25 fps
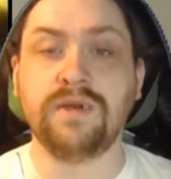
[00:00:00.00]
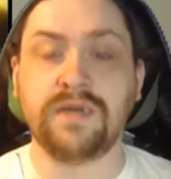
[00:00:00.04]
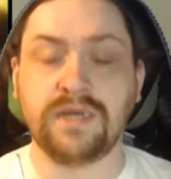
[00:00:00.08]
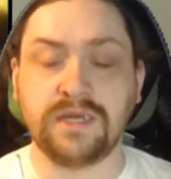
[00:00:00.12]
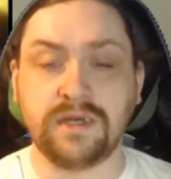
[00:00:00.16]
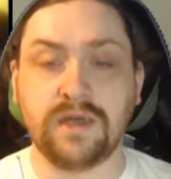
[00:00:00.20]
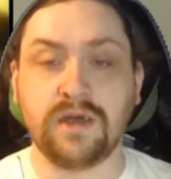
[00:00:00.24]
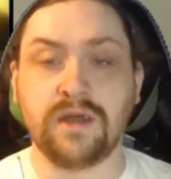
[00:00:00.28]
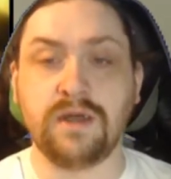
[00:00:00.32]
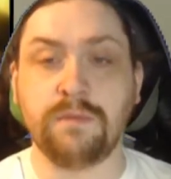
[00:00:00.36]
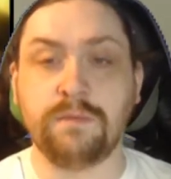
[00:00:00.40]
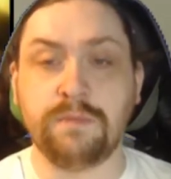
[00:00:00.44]
is
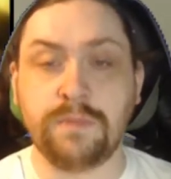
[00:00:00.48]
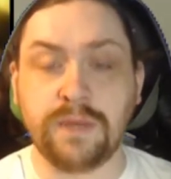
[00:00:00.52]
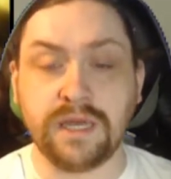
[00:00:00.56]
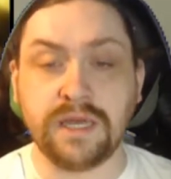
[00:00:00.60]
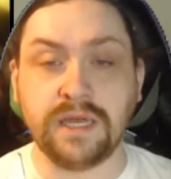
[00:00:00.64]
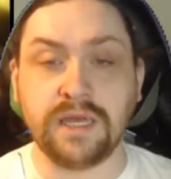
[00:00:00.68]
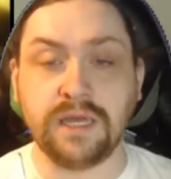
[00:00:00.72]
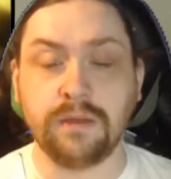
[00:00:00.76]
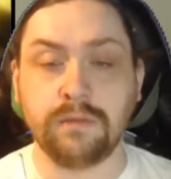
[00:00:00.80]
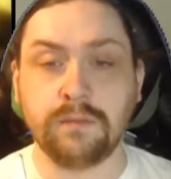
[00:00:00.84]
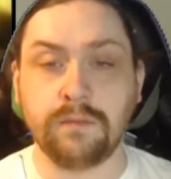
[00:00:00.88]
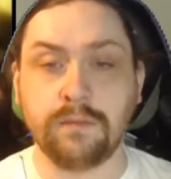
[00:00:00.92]
going to
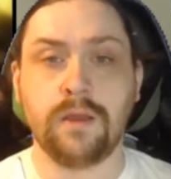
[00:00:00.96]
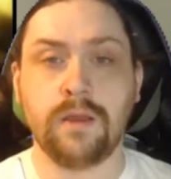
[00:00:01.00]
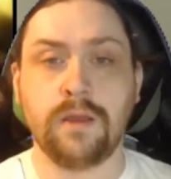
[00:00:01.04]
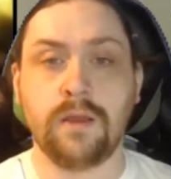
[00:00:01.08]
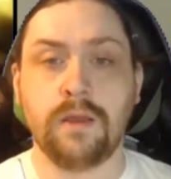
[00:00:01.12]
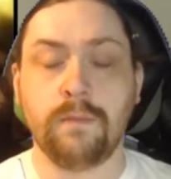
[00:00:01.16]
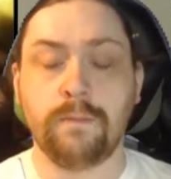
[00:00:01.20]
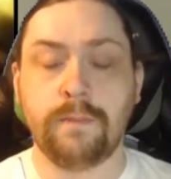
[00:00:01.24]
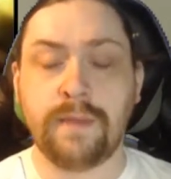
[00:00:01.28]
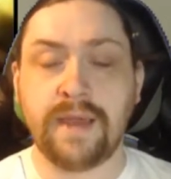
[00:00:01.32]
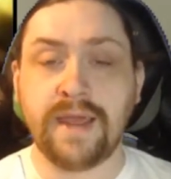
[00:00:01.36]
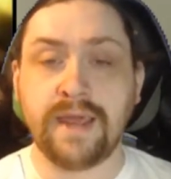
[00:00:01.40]
be.
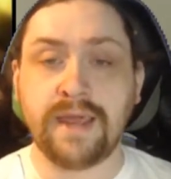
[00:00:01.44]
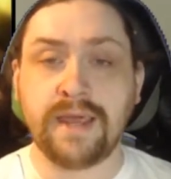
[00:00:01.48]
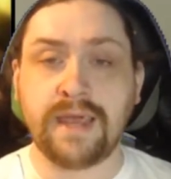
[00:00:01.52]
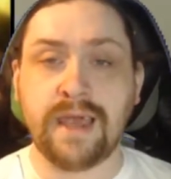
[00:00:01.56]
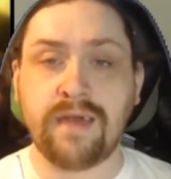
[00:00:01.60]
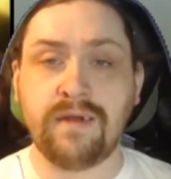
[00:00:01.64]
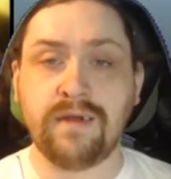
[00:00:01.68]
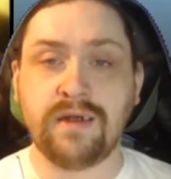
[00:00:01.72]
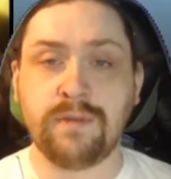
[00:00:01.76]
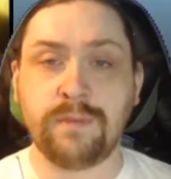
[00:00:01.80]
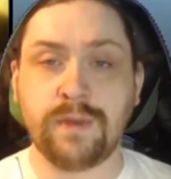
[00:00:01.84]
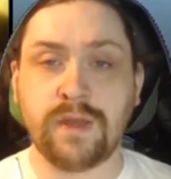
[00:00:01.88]
Main
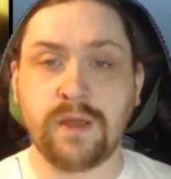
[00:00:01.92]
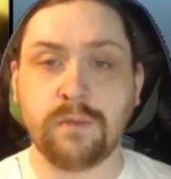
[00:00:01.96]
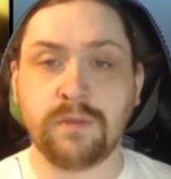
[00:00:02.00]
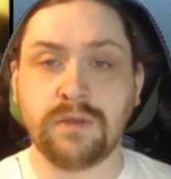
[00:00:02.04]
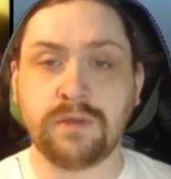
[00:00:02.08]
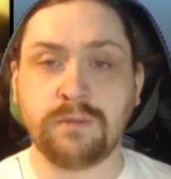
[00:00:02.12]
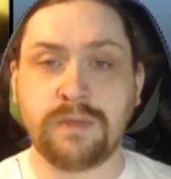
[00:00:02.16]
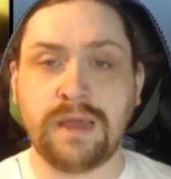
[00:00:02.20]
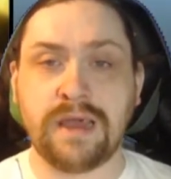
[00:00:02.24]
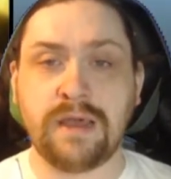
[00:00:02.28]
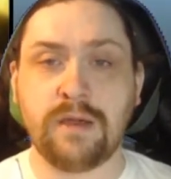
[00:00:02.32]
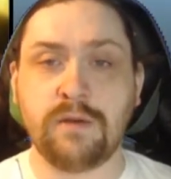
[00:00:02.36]
character
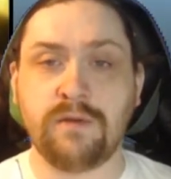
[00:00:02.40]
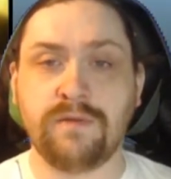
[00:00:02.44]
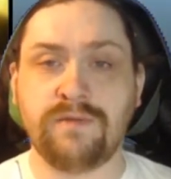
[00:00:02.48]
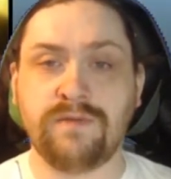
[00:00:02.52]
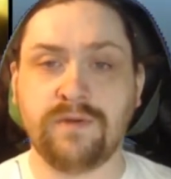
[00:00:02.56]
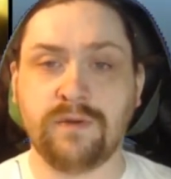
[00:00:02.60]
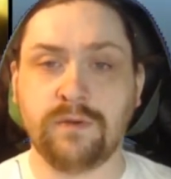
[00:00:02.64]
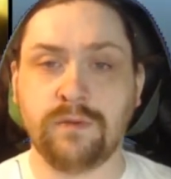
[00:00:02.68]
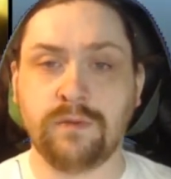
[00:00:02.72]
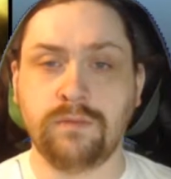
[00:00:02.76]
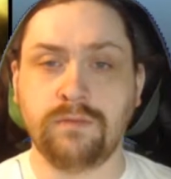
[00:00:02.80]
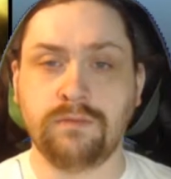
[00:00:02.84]
becomes
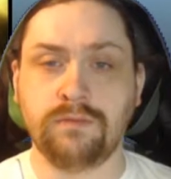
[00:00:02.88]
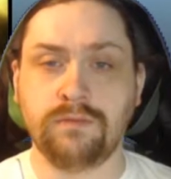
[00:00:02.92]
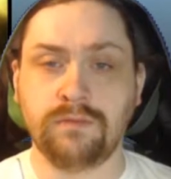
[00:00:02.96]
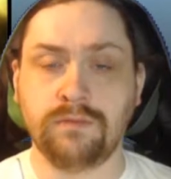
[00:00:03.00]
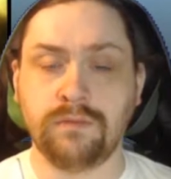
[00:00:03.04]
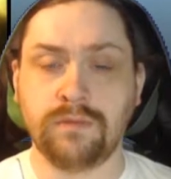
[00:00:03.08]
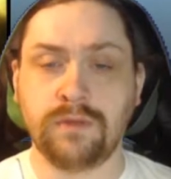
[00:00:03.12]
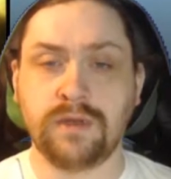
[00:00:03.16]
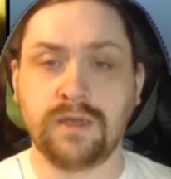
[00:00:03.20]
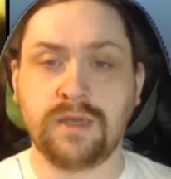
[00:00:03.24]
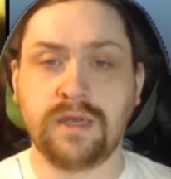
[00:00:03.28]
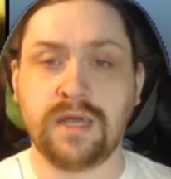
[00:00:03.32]
powerful,
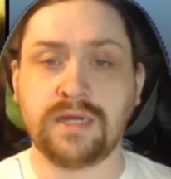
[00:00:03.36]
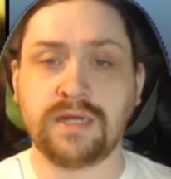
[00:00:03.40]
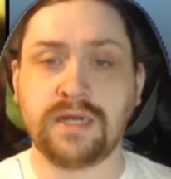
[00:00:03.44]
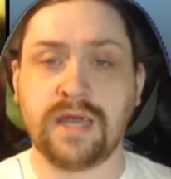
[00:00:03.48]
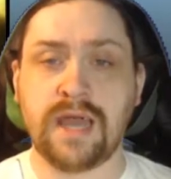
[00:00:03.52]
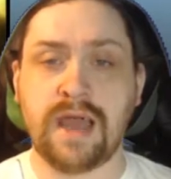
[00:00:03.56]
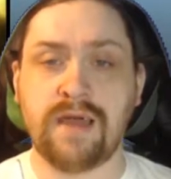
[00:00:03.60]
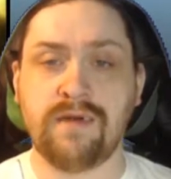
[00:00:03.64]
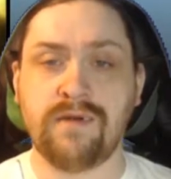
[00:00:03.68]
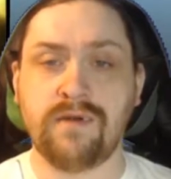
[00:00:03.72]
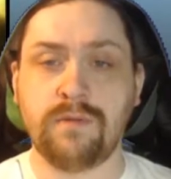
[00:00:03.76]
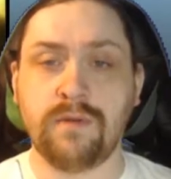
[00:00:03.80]
gets a
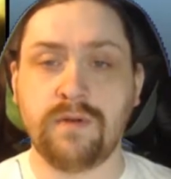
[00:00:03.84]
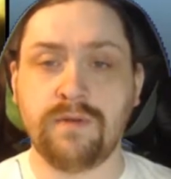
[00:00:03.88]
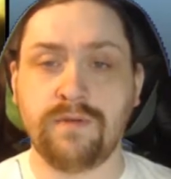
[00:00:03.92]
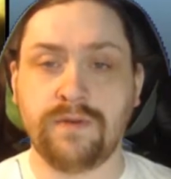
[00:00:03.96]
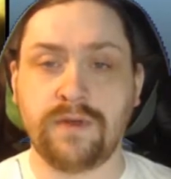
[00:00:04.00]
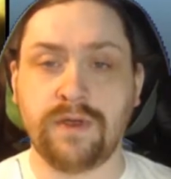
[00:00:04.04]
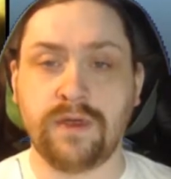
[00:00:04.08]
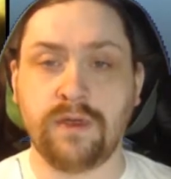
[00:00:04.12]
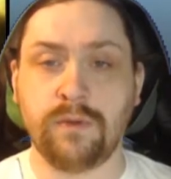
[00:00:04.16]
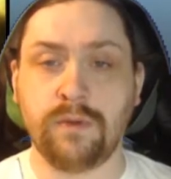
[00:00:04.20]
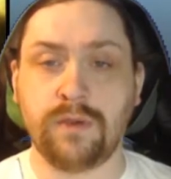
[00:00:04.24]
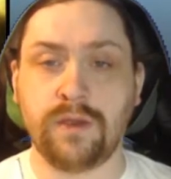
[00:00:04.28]
harem of
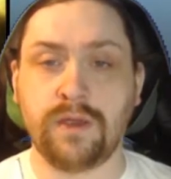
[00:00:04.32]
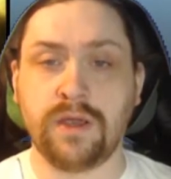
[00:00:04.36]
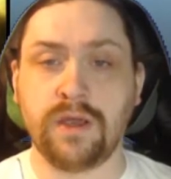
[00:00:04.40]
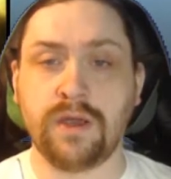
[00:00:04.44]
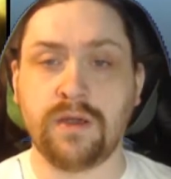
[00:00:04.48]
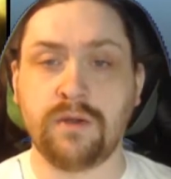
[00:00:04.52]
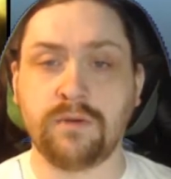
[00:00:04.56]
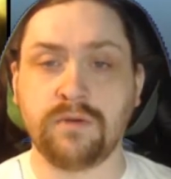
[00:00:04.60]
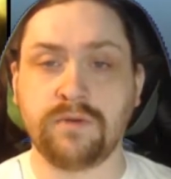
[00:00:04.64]
cute girls